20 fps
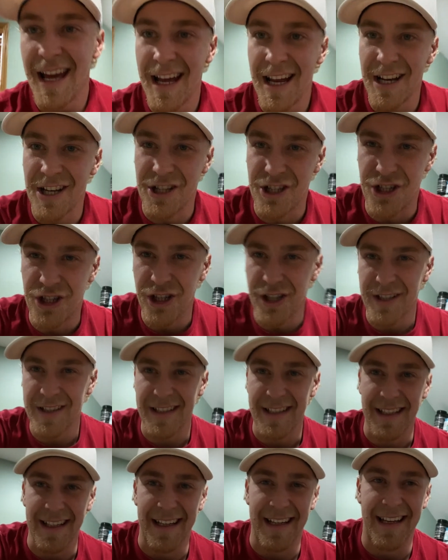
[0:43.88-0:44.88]

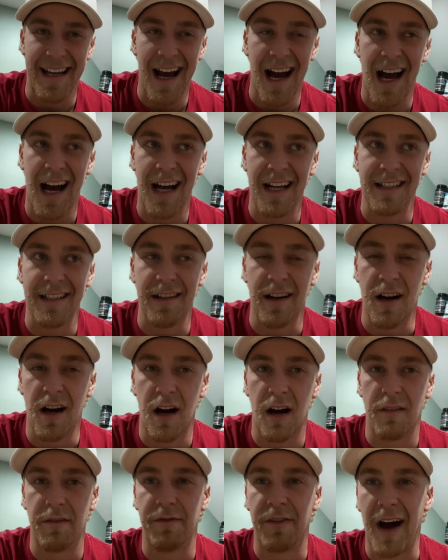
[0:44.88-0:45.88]
just got
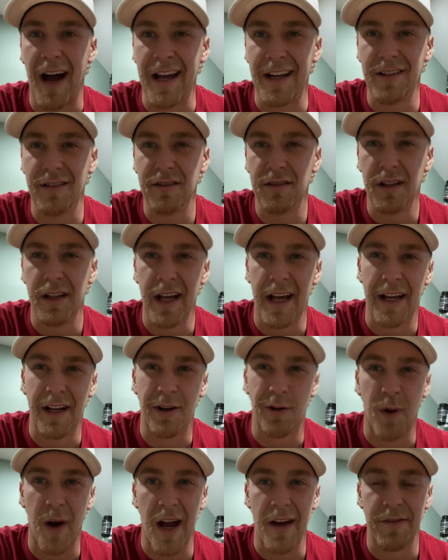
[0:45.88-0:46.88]
a vinyl and
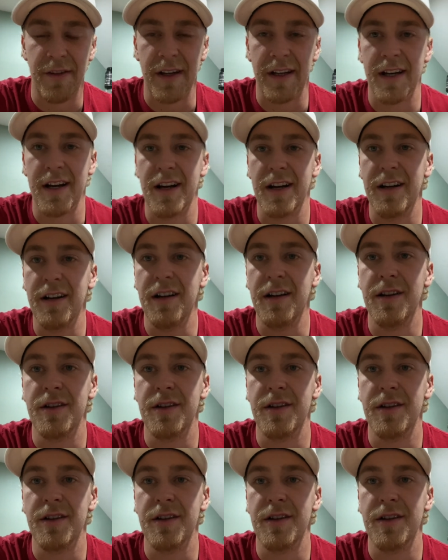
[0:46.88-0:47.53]
graphic cutter.